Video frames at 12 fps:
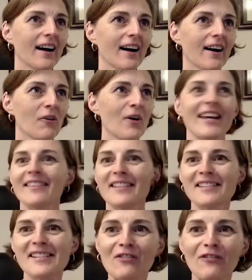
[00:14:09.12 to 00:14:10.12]
wait, this
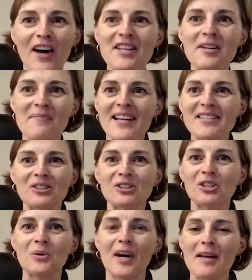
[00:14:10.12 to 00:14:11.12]
is fundamental to
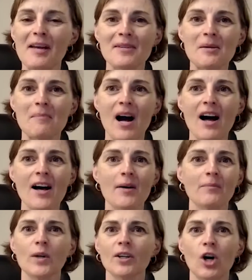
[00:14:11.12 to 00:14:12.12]
who I am as a mom.
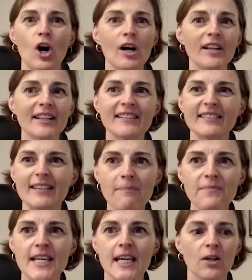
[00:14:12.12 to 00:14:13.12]
We're all
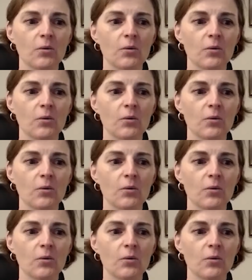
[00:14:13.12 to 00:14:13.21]
accepting.